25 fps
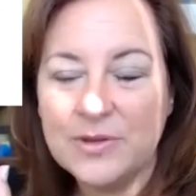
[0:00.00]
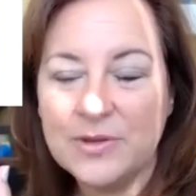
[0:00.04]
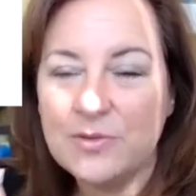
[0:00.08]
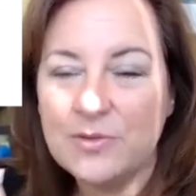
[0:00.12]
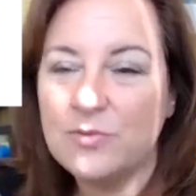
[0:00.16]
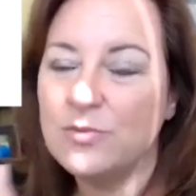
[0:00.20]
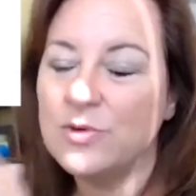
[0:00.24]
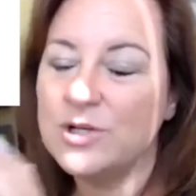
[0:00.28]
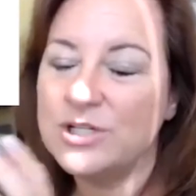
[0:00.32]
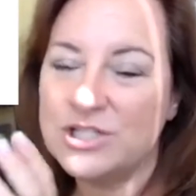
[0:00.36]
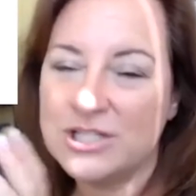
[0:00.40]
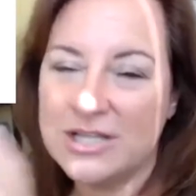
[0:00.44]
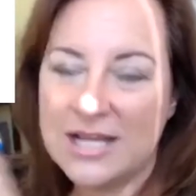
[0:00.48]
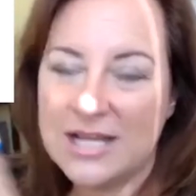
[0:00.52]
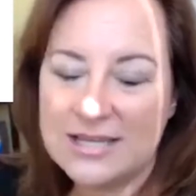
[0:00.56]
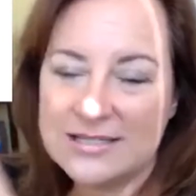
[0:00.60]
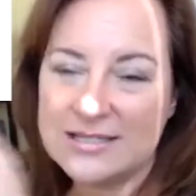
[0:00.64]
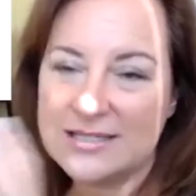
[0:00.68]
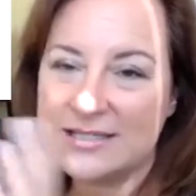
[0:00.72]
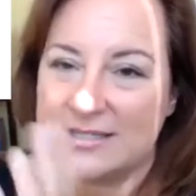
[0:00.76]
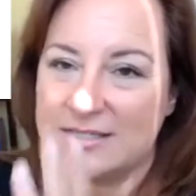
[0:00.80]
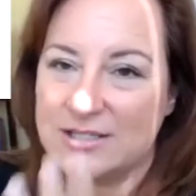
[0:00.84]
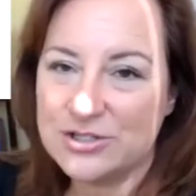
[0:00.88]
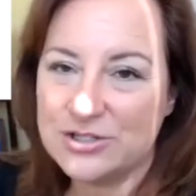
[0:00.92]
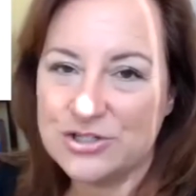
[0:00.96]
which in
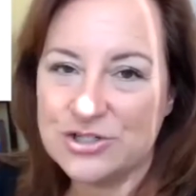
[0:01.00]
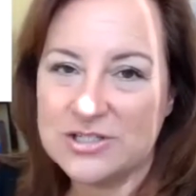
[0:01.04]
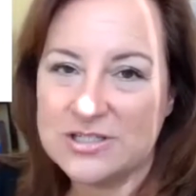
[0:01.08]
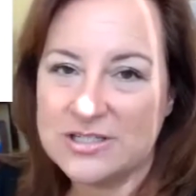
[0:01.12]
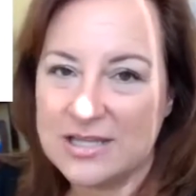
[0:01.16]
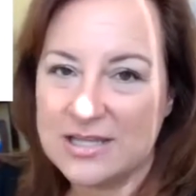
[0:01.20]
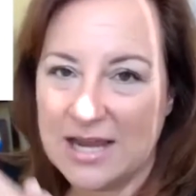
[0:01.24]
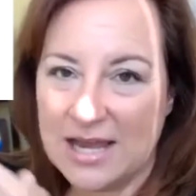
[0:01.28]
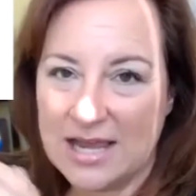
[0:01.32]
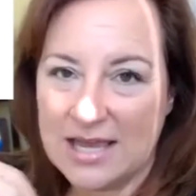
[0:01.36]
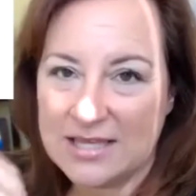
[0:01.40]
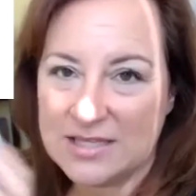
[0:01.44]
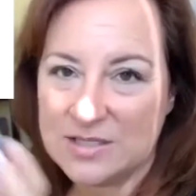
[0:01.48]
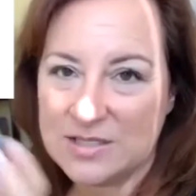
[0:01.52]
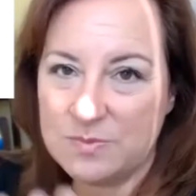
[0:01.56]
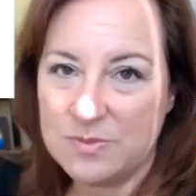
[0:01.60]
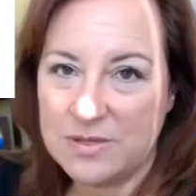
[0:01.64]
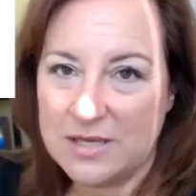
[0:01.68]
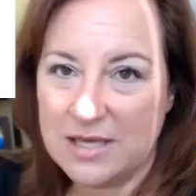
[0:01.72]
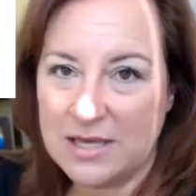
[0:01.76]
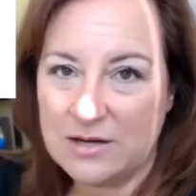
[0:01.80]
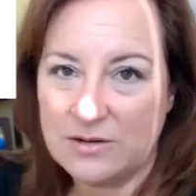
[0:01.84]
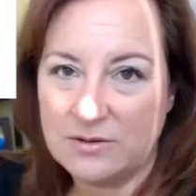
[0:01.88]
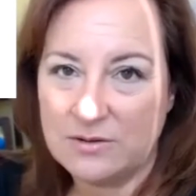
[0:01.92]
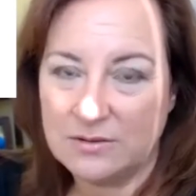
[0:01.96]
essence is just an
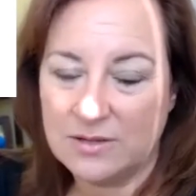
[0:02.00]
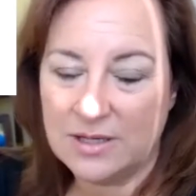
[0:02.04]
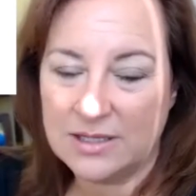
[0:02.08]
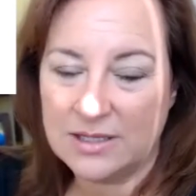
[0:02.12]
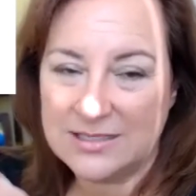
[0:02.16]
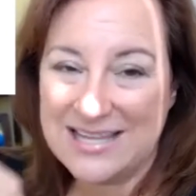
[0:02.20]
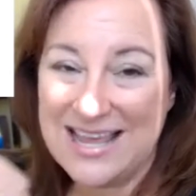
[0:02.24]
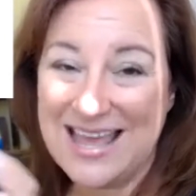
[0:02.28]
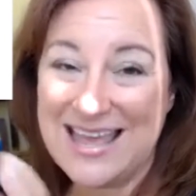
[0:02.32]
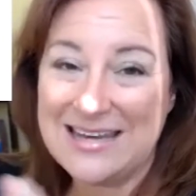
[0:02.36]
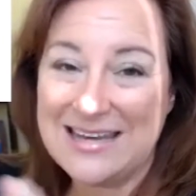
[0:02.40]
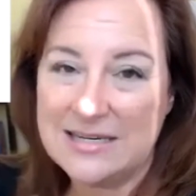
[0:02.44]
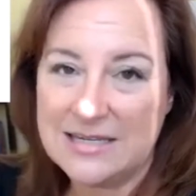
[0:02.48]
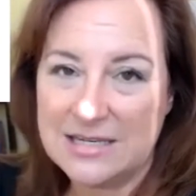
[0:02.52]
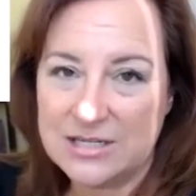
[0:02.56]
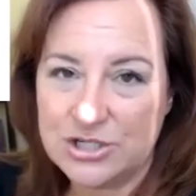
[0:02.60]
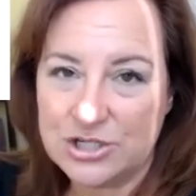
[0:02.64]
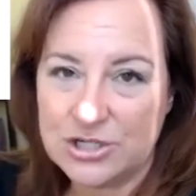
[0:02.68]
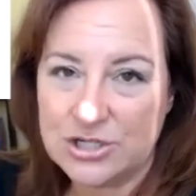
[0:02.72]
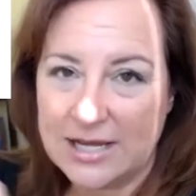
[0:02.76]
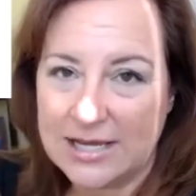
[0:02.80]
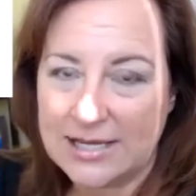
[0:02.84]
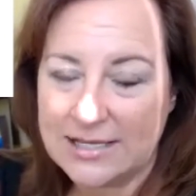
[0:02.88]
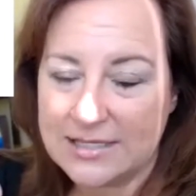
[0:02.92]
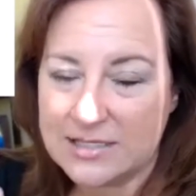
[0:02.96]
ISBN, a
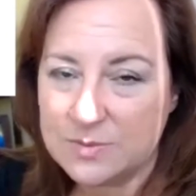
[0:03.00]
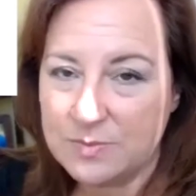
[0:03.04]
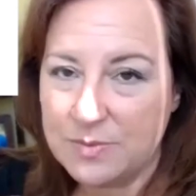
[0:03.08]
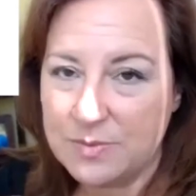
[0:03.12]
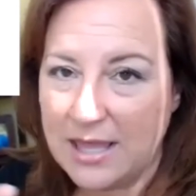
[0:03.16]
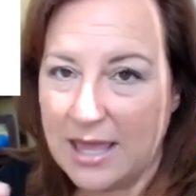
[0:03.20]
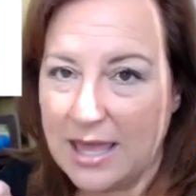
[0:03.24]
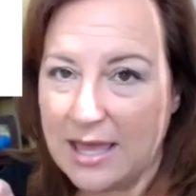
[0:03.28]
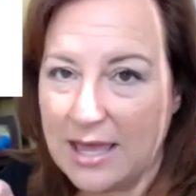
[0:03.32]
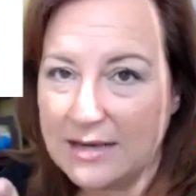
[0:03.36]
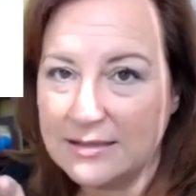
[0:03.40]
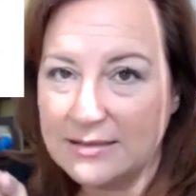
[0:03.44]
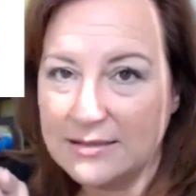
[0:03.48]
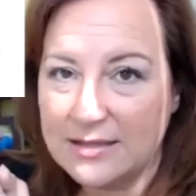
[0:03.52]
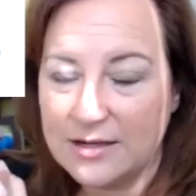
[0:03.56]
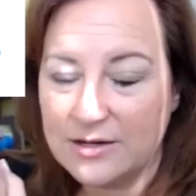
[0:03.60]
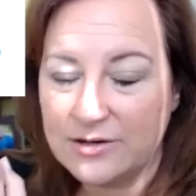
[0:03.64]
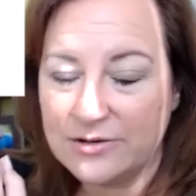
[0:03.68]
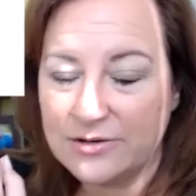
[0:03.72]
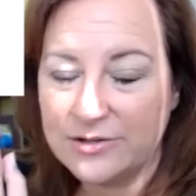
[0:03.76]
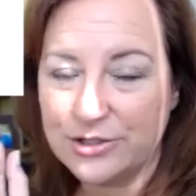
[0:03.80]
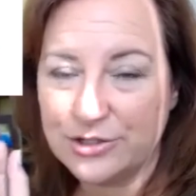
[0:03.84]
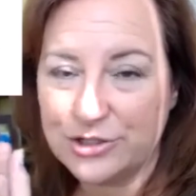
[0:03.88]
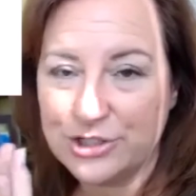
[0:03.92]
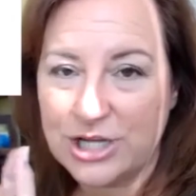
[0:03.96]
10-digit ISBN.
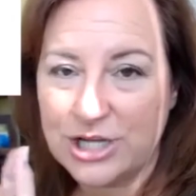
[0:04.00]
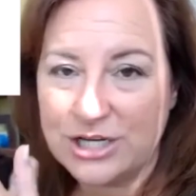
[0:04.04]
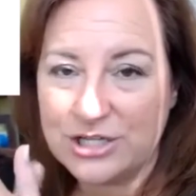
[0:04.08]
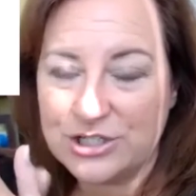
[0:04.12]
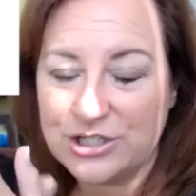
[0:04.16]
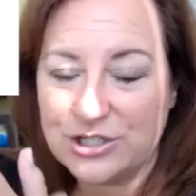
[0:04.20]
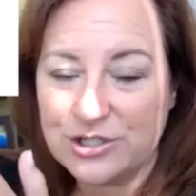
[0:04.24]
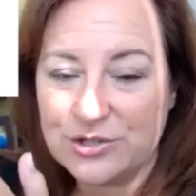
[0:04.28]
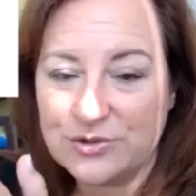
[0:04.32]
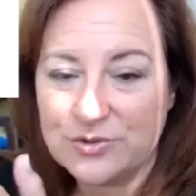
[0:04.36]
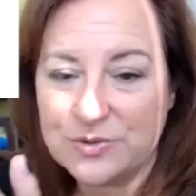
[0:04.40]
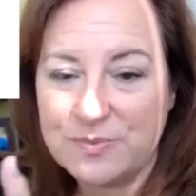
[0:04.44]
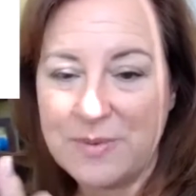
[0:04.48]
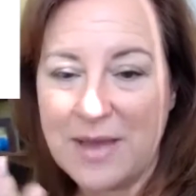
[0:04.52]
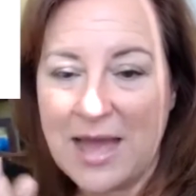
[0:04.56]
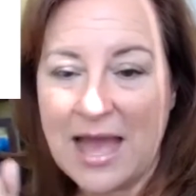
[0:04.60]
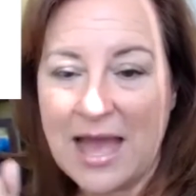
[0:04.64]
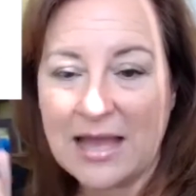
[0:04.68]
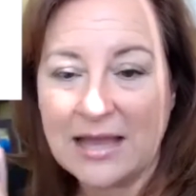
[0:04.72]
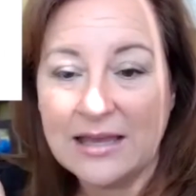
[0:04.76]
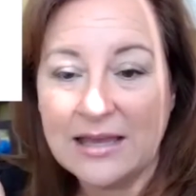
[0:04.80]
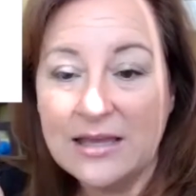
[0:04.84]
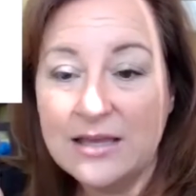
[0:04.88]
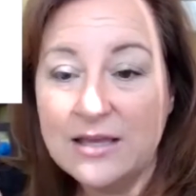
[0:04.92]
They're changing those back.